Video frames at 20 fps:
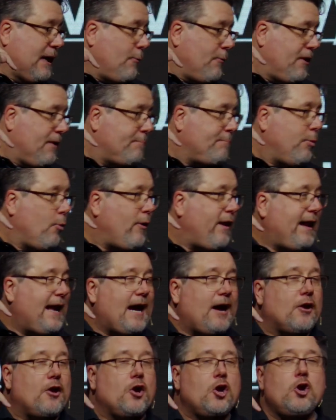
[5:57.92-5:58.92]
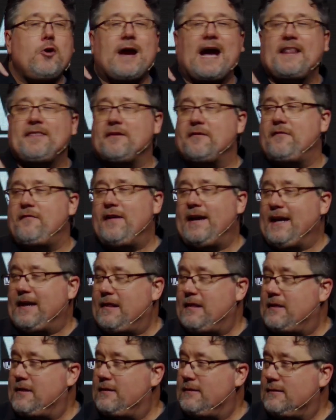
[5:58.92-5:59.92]
I want to point out who had the
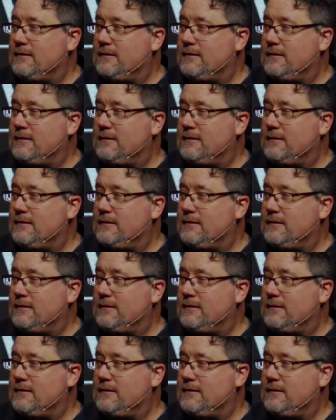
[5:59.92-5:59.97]
faith.